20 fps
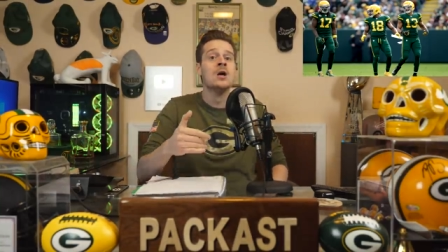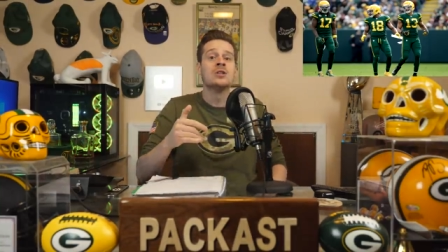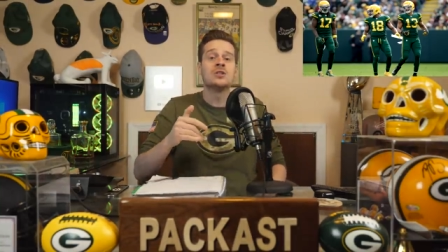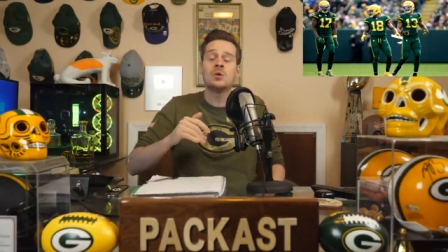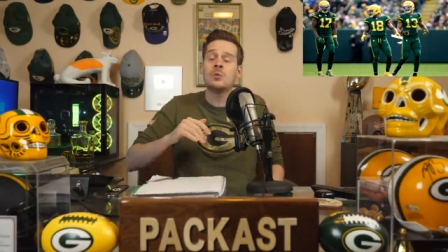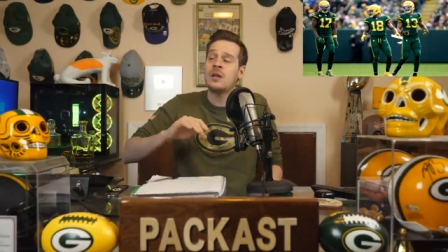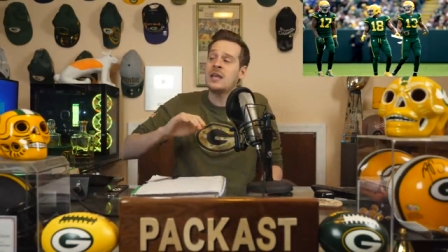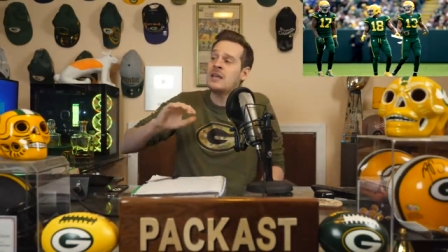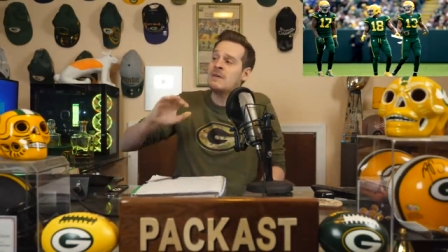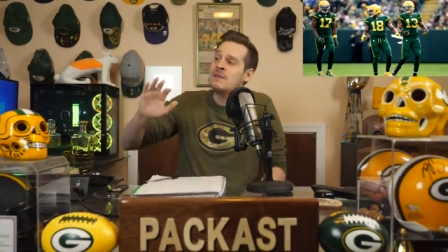
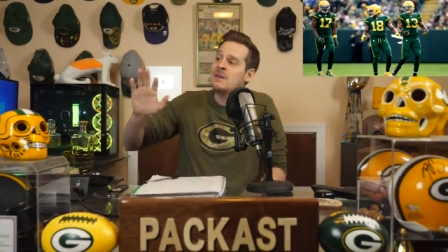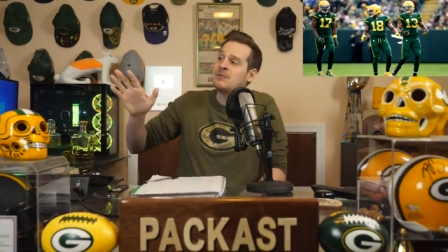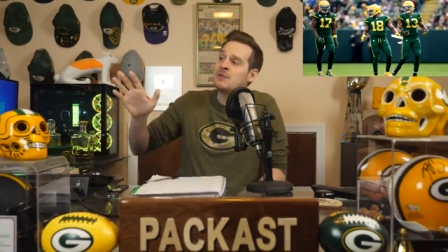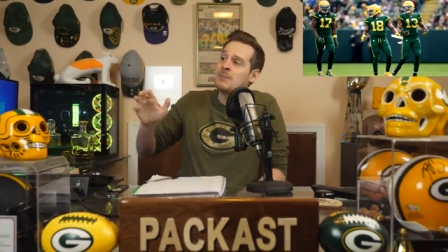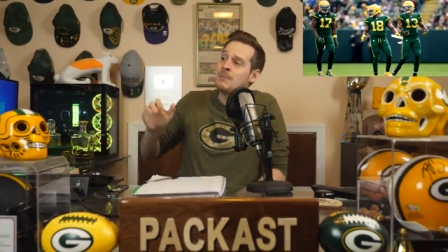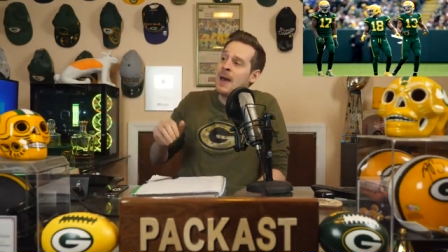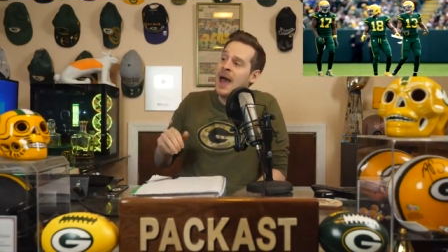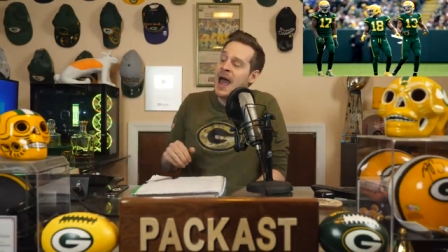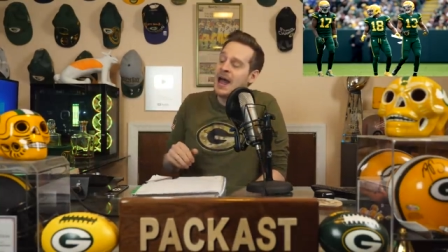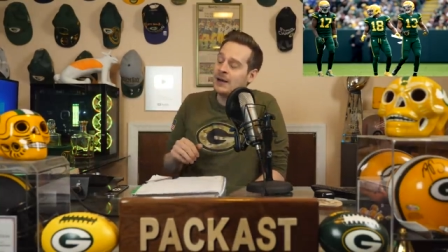So even if
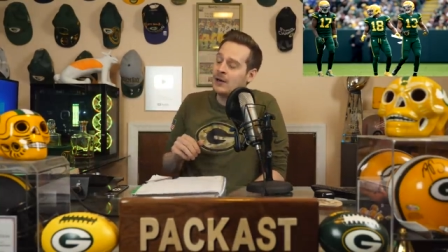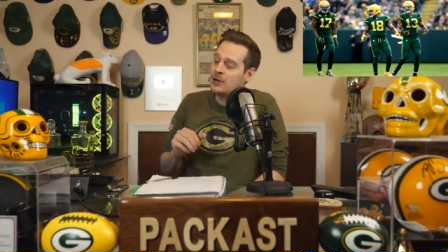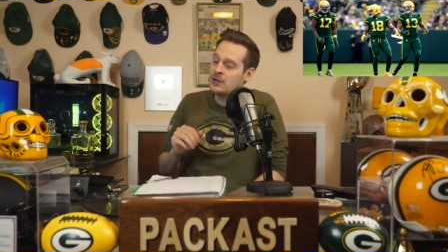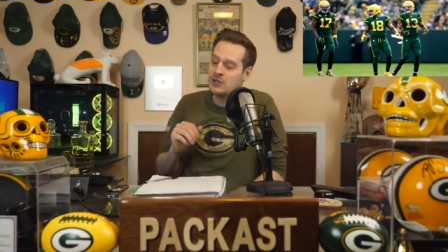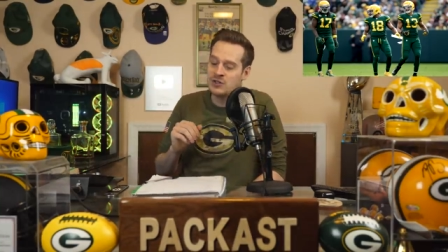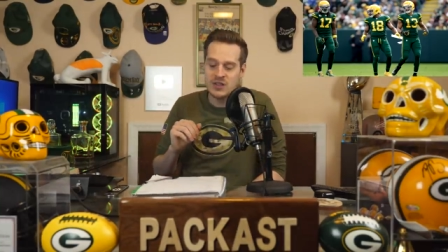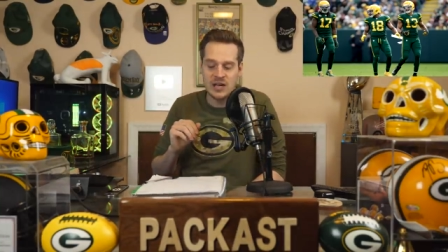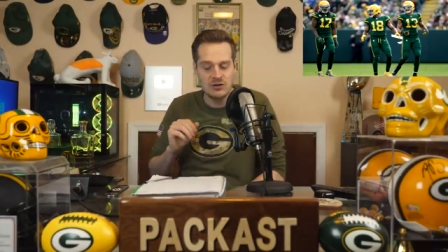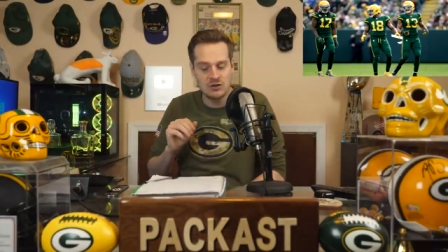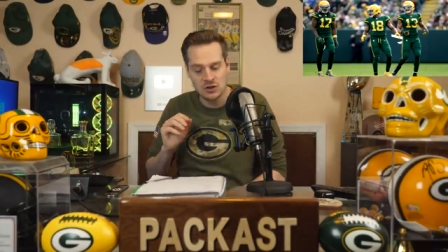the
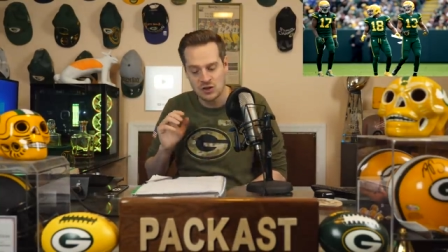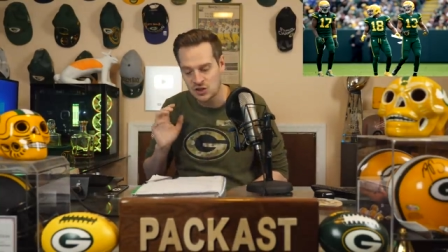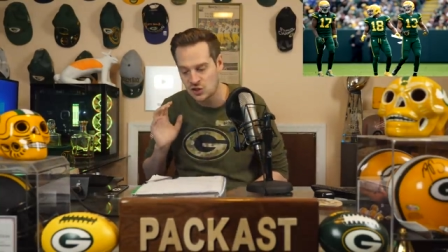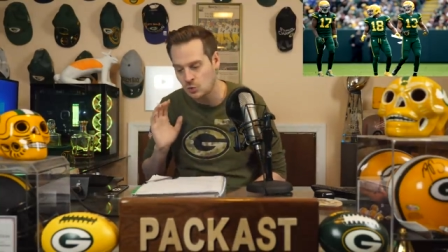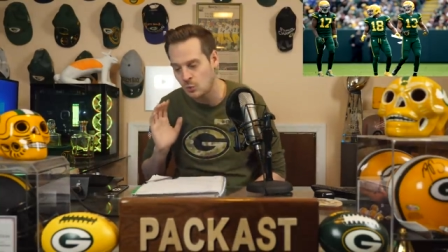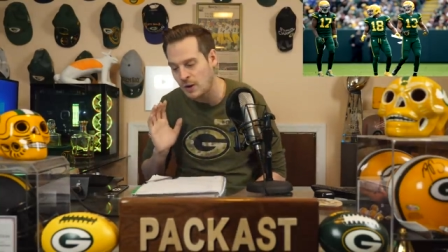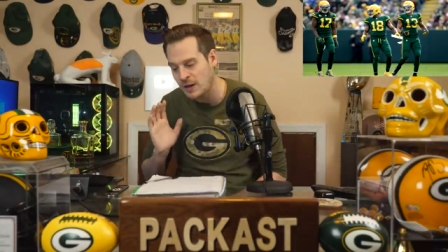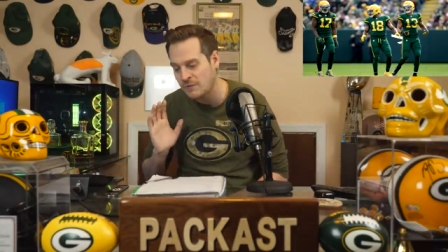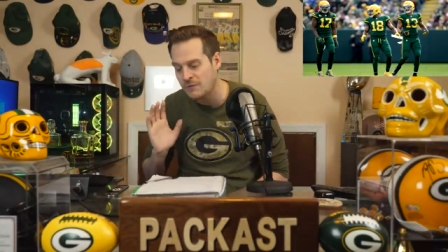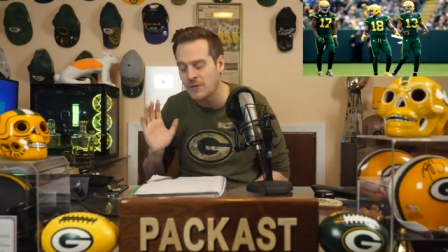Packers, they just
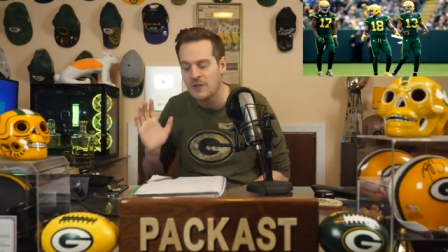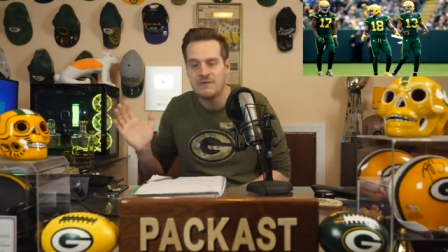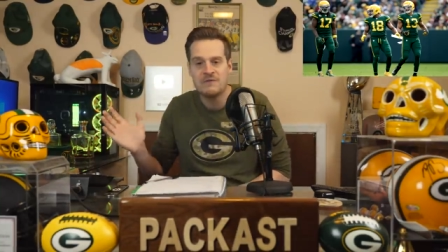swing for